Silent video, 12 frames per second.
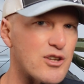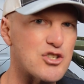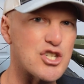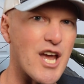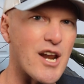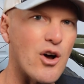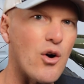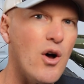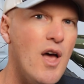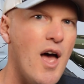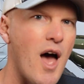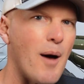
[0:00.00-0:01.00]
the channel.
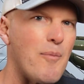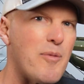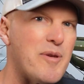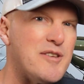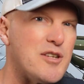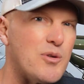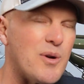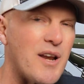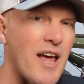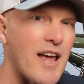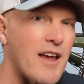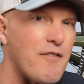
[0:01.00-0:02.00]
I'm gonna be
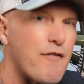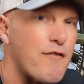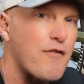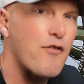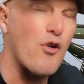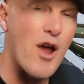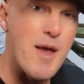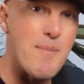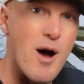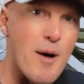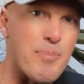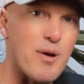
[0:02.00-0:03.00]
doing a frame
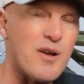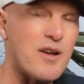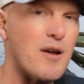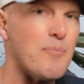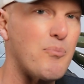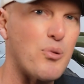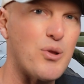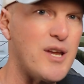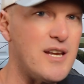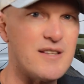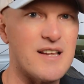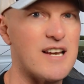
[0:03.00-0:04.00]
up,
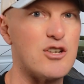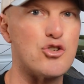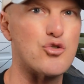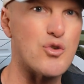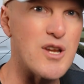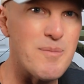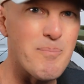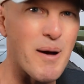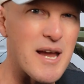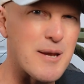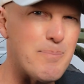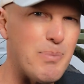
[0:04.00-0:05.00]
complete like dream
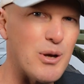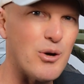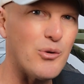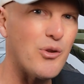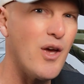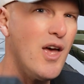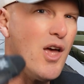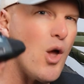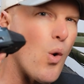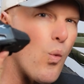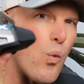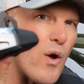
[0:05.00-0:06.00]
bike build
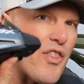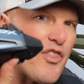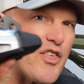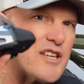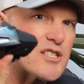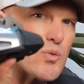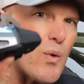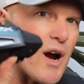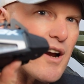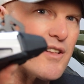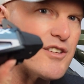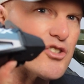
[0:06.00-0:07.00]
with this
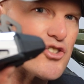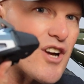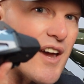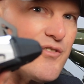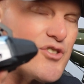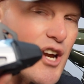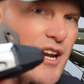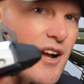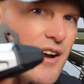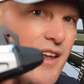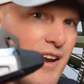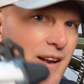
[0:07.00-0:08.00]
wireless drivetrain
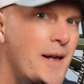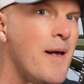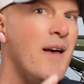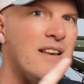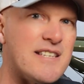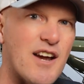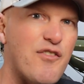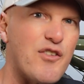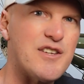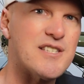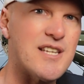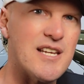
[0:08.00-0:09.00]
on it
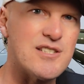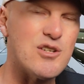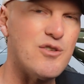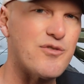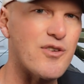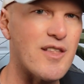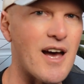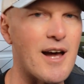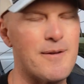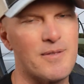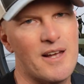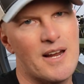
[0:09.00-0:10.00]
definitely stay tuned for
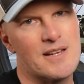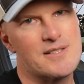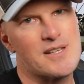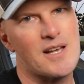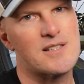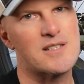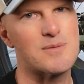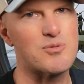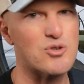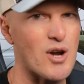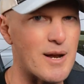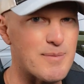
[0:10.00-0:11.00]
that. Like I said,
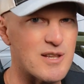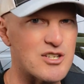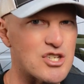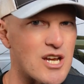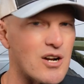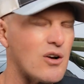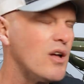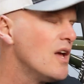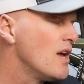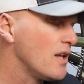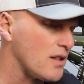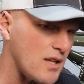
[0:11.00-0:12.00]
subscribe to the channel,
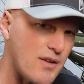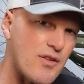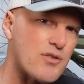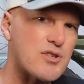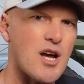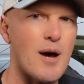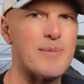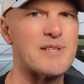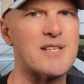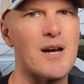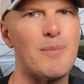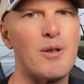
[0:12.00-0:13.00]
leave those
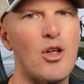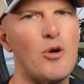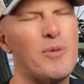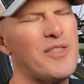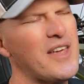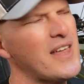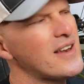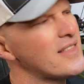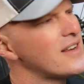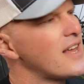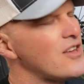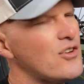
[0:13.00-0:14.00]
comments down below. But at the end of
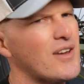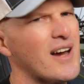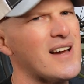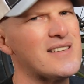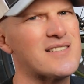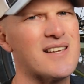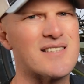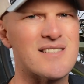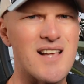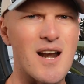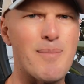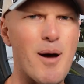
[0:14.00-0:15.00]
the day, you guys, it's
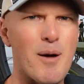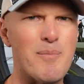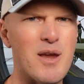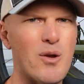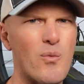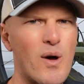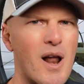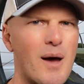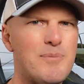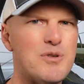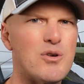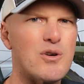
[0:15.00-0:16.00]
not about me and what
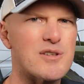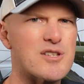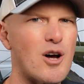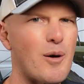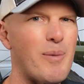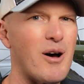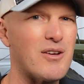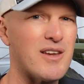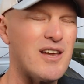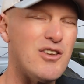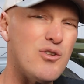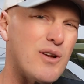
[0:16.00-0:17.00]
I'm doing. It's all about
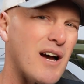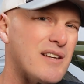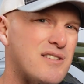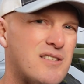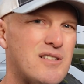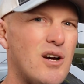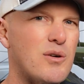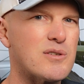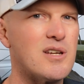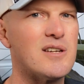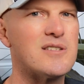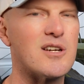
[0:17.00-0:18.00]
getting you guys
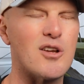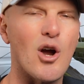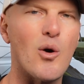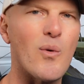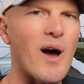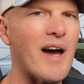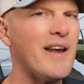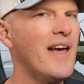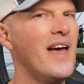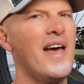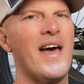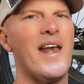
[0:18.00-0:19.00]
stoked to go ride
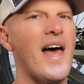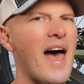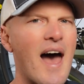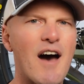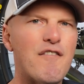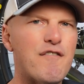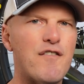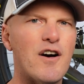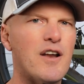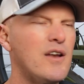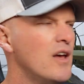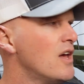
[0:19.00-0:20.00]
and have
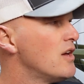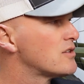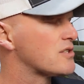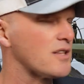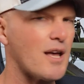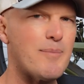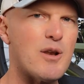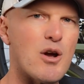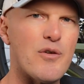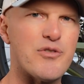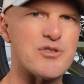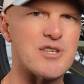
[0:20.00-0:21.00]
fun. So let me
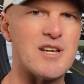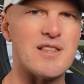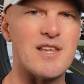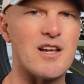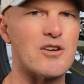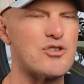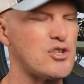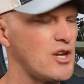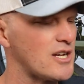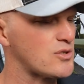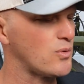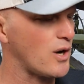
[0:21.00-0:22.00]
know if there's anything else you
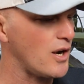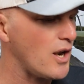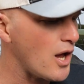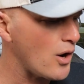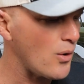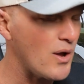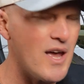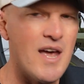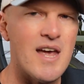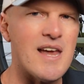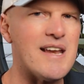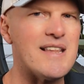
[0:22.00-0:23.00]
guys wanna know,
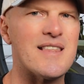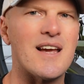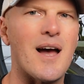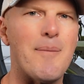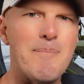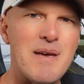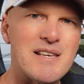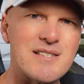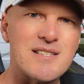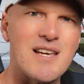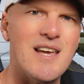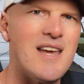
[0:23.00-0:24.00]
anything I
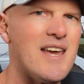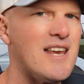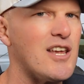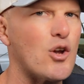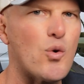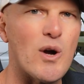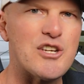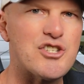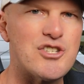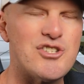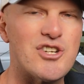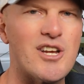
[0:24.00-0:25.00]
missed, any
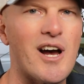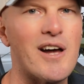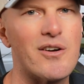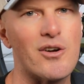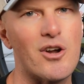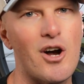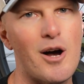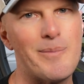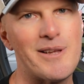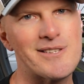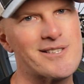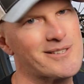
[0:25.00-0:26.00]
questions you got or
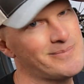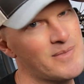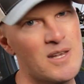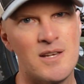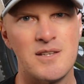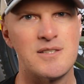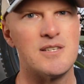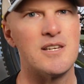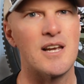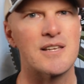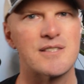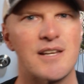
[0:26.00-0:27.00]
comments. See
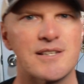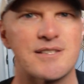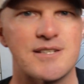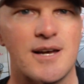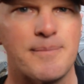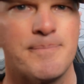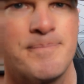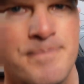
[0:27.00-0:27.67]
you guys next time.